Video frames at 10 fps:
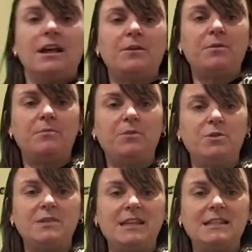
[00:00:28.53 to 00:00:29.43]
We
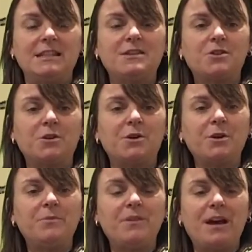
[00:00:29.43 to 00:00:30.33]
use these in
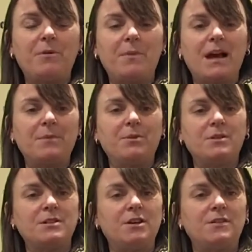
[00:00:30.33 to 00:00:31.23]
school, our
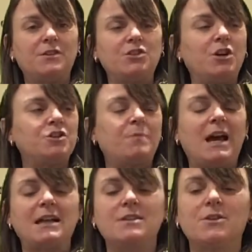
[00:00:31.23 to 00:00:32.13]
Bibles that the church
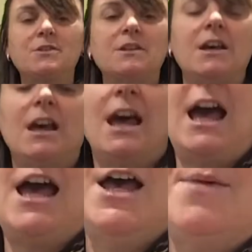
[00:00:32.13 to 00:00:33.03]
buys us
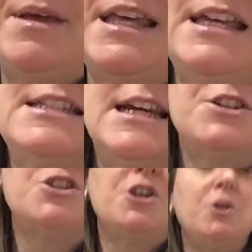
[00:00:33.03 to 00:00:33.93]
in Key
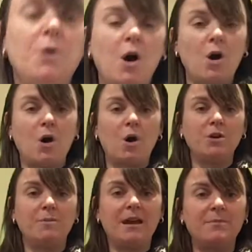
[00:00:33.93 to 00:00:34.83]
Stage 2. Or
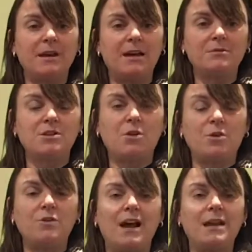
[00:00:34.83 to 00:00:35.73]
you may be able to go
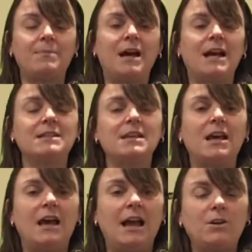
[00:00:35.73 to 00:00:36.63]
on your iPad
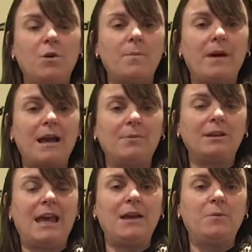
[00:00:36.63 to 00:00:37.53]
and go on Bible
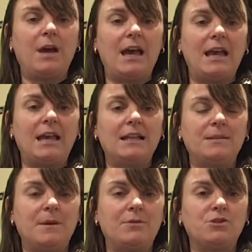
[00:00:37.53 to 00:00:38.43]
Gateway to
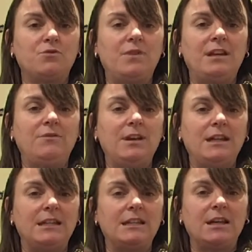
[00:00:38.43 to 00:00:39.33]
be able to
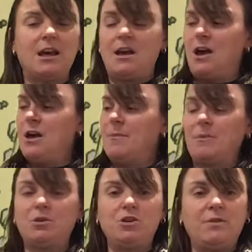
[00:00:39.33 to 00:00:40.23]
reread. I'm
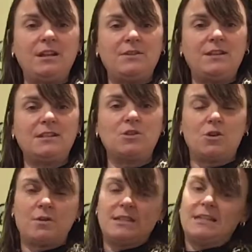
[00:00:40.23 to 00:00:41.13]
going to read you this
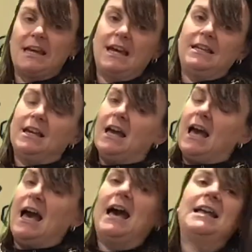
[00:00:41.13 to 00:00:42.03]
story today.
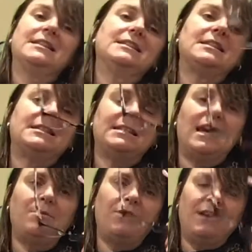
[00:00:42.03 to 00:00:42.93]
And
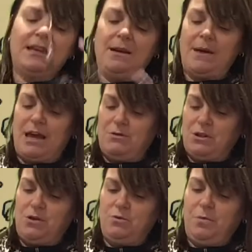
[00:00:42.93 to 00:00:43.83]
today we're thinking about
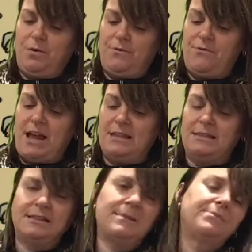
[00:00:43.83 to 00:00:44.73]
a group of
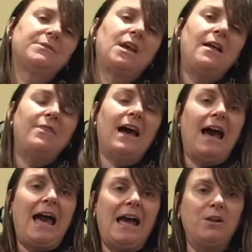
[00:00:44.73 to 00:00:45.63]
friends that
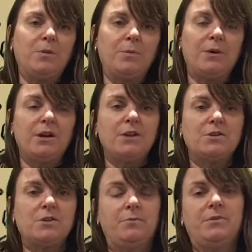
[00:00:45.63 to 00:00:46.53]
help
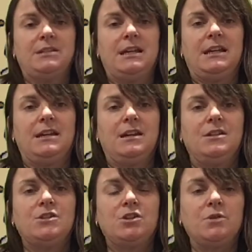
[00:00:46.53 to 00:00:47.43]
somebody
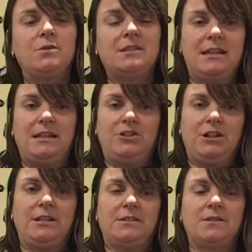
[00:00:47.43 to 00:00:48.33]
to see
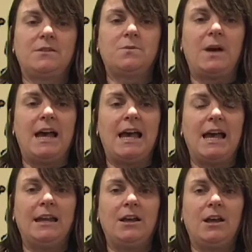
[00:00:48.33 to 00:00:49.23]
Jesus
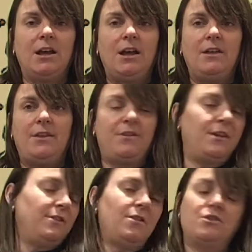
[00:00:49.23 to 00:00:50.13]
when they
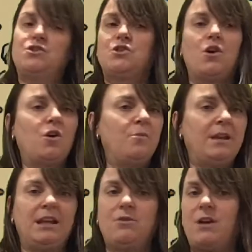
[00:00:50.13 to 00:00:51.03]
think that there's so
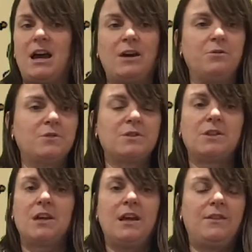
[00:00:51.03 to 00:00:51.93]
many crowds
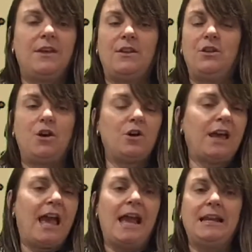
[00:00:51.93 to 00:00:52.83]
that they'll not
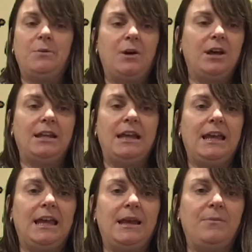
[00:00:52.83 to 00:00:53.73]
get anywhere
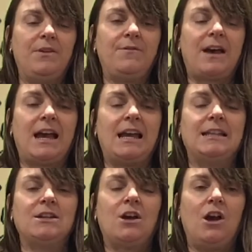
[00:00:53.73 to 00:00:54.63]
near him. They
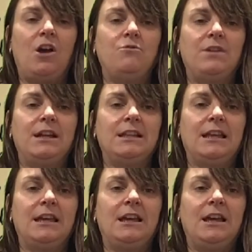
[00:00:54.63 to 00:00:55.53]
find a
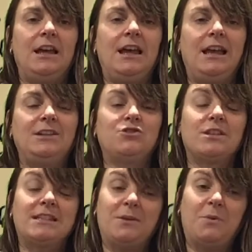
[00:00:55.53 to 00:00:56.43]
really
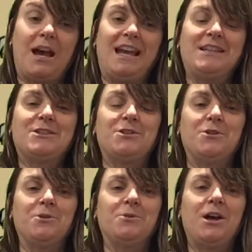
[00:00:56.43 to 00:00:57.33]
interesting way
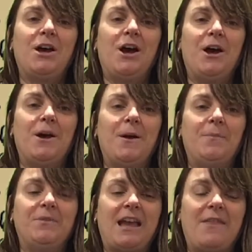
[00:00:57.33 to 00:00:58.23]
to
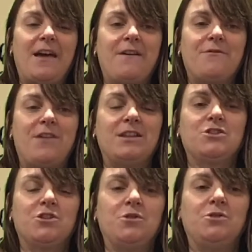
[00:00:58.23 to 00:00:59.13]
get their friend
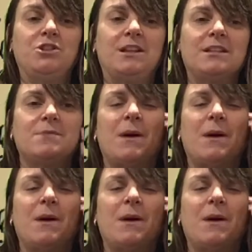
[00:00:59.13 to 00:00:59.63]
to Jesus.